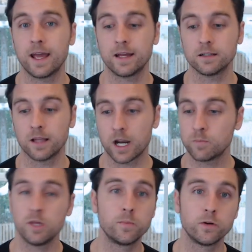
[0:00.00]
and a lot
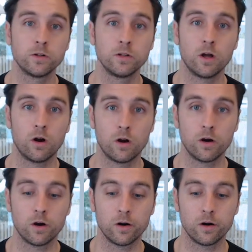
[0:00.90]
of people
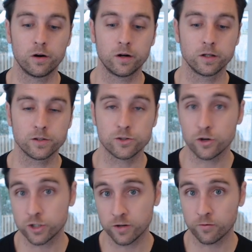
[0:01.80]
are
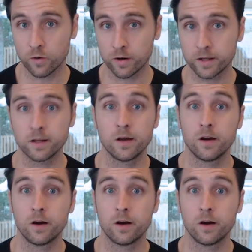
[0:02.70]
searching for it,